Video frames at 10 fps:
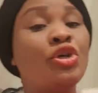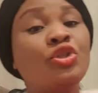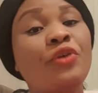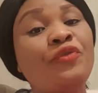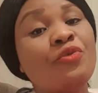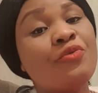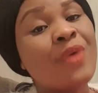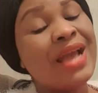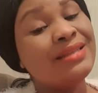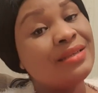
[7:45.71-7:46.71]
So if you're
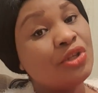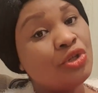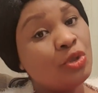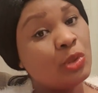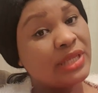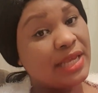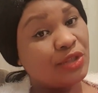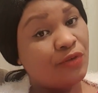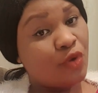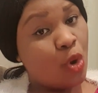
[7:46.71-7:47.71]
writing the new
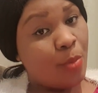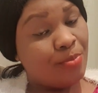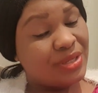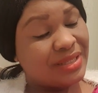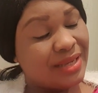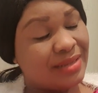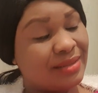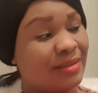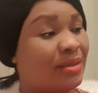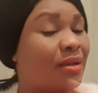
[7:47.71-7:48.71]
test of
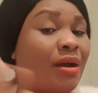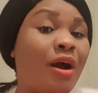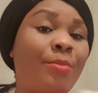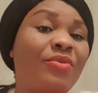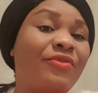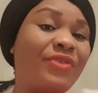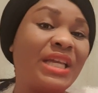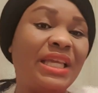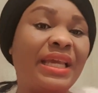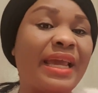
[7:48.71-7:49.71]
competency, come over
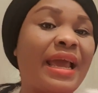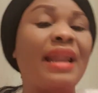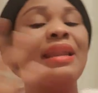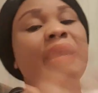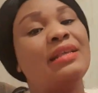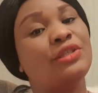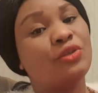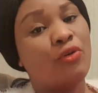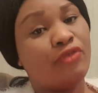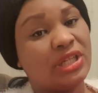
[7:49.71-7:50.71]
here and let's
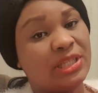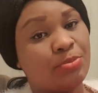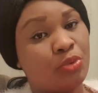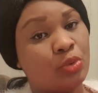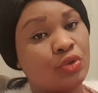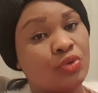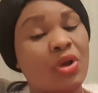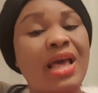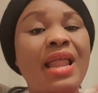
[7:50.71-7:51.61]
solve this puzzle.